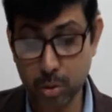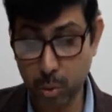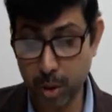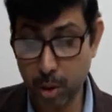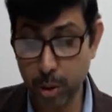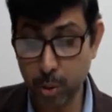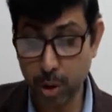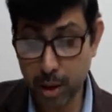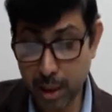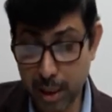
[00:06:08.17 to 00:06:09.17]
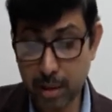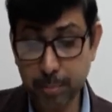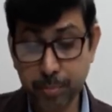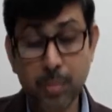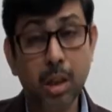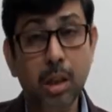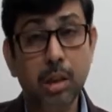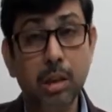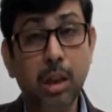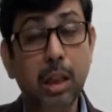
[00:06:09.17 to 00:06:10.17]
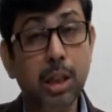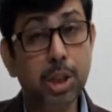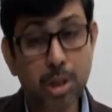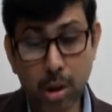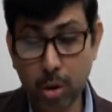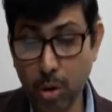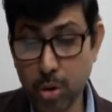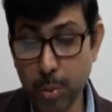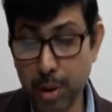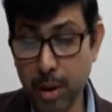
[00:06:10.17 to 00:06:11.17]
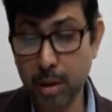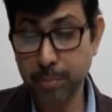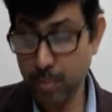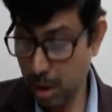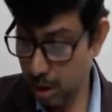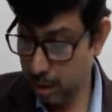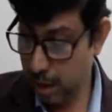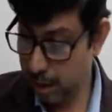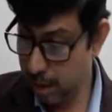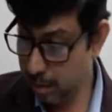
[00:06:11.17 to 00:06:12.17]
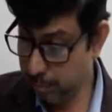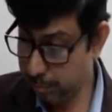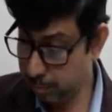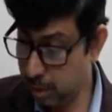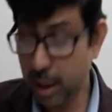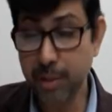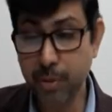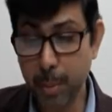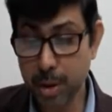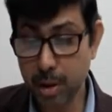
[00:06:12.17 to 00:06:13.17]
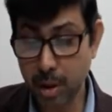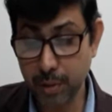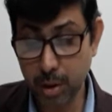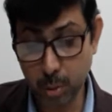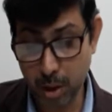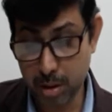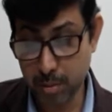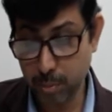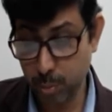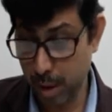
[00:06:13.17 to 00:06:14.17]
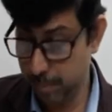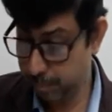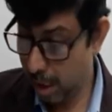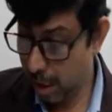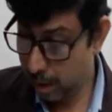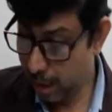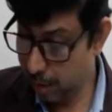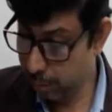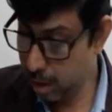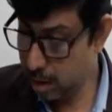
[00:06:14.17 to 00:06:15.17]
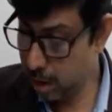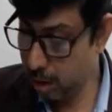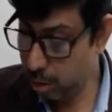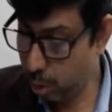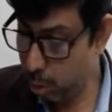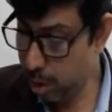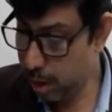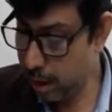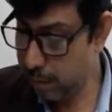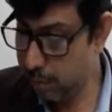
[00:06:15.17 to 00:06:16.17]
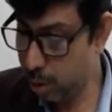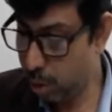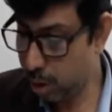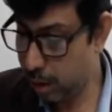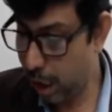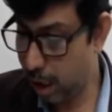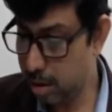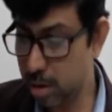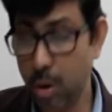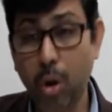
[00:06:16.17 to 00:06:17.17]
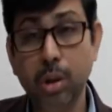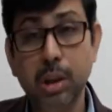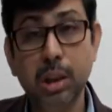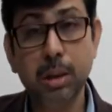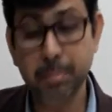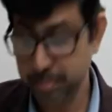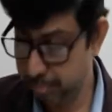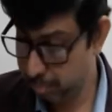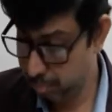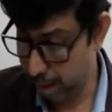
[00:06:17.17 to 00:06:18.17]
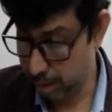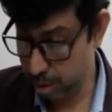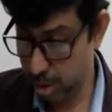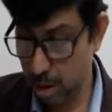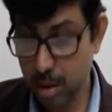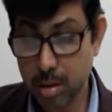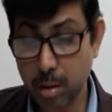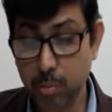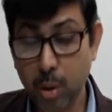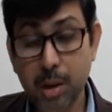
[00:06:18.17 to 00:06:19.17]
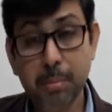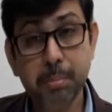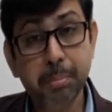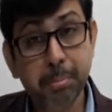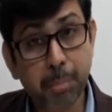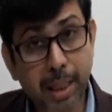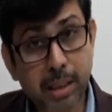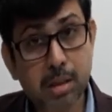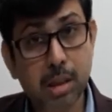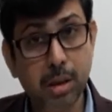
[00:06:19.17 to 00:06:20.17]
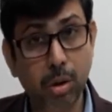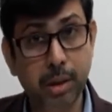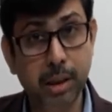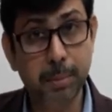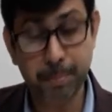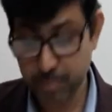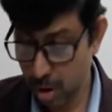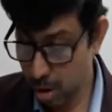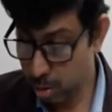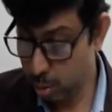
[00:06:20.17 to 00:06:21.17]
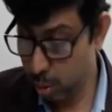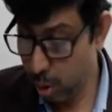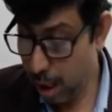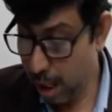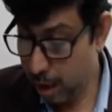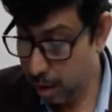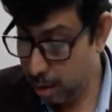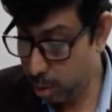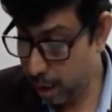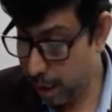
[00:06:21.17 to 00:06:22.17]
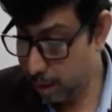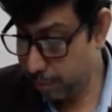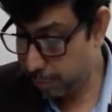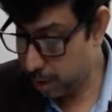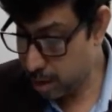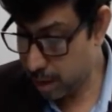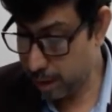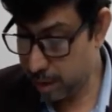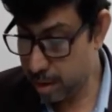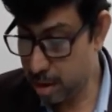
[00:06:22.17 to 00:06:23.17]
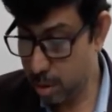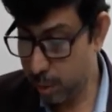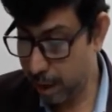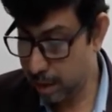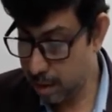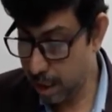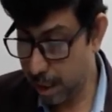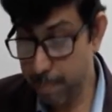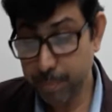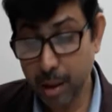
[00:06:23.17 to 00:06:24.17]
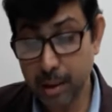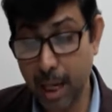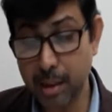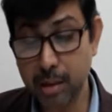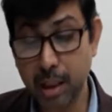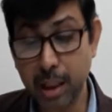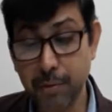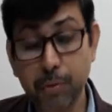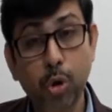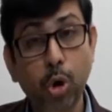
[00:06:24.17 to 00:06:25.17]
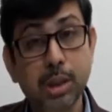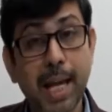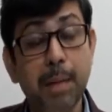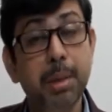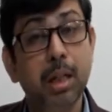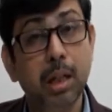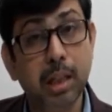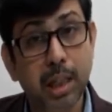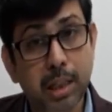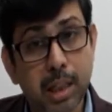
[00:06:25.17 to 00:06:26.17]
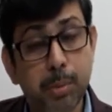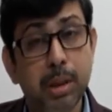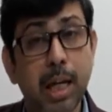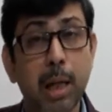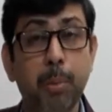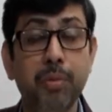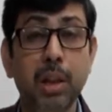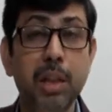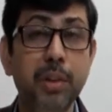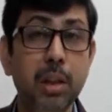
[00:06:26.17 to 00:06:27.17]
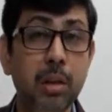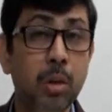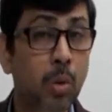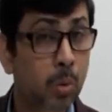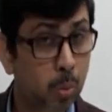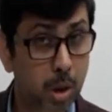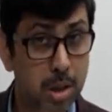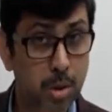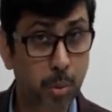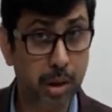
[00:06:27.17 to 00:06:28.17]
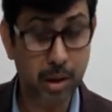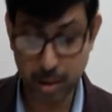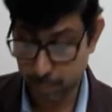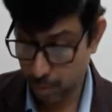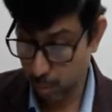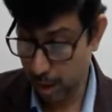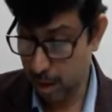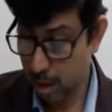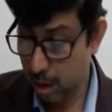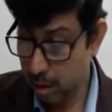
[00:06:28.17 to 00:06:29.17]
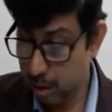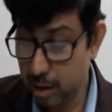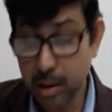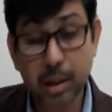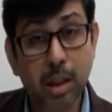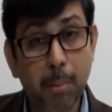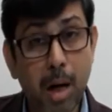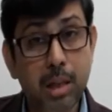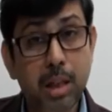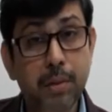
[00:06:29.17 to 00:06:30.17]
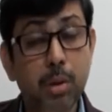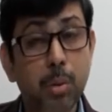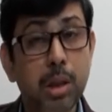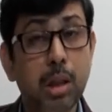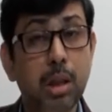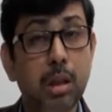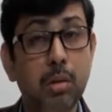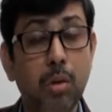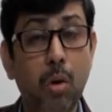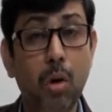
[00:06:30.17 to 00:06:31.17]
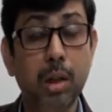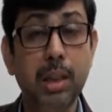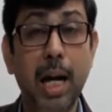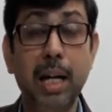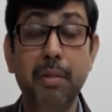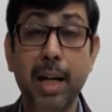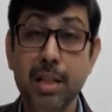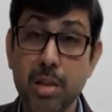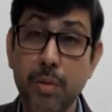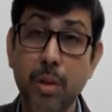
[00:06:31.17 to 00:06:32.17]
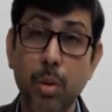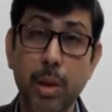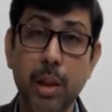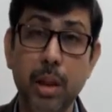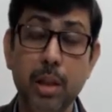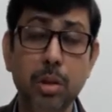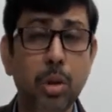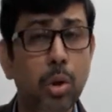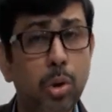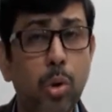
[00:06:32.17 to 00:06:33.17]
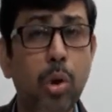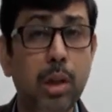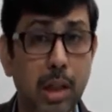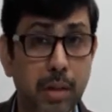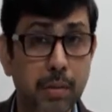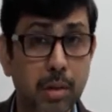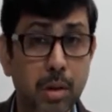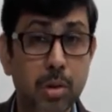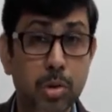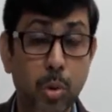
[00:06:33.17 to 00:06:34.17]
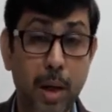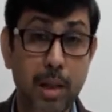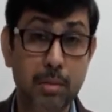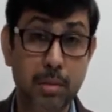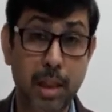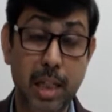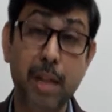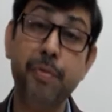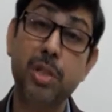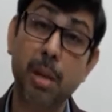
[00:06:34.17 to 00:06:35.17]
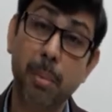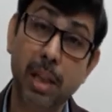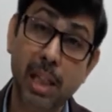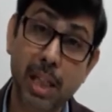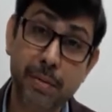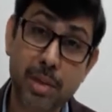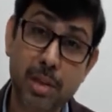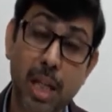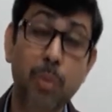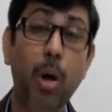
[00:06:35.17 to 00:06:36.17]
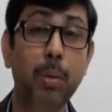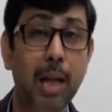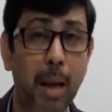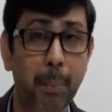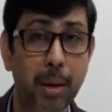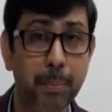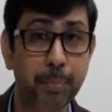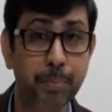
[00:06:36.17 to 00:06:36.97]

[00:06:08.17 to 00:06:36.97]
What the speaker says: So we are going to create the conditional clause over here, taking the information given to us. Well, carefully see, don't leave your glass on the bench. Someone might sit on it. So looking at the first sentence, we can say that the if clause can be created with the help of the given words over here. Well, the command given over here or the advice given over here is don't leave. So well, if somebody leaves, then what will happen?